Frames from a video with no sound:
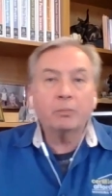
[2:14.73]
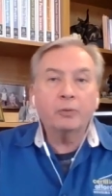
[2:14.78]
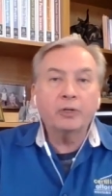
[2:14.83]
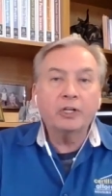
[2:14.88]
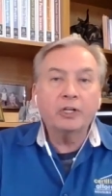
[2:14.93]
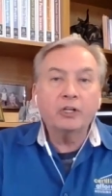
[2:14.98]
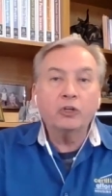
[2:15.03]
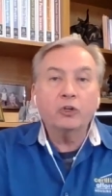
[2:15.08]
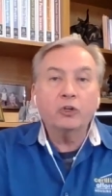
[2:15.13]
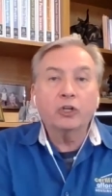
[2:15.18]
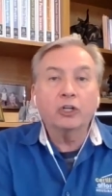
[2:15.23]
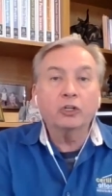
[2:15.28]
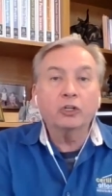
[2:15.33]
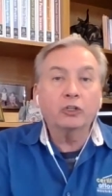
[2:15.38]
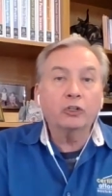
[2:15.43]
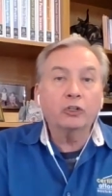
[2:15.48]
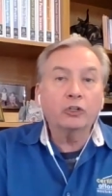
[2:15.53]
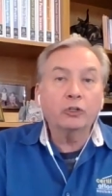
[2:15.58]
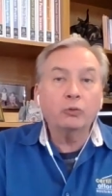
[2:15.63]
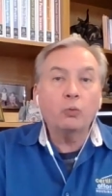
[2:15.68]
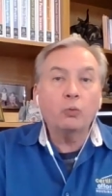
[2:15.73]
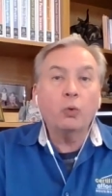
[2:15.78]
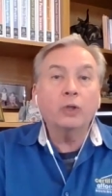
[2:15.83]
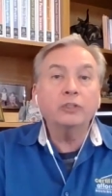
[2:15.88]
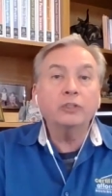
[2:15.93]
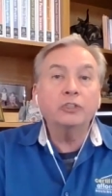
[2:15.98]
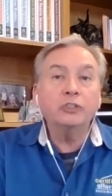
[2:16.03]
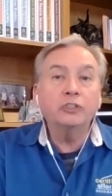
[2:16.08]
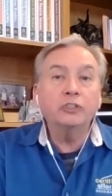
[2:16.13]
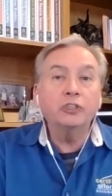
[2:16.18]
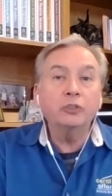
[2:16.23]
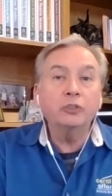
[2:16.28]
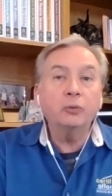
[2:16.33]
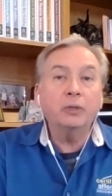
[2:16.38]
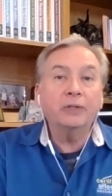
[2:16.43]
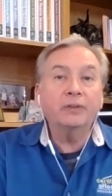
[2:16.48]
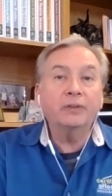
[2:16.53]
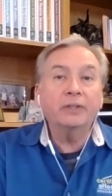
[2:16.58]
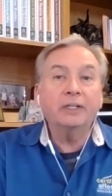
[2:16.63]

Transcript: you can learn what to do with it,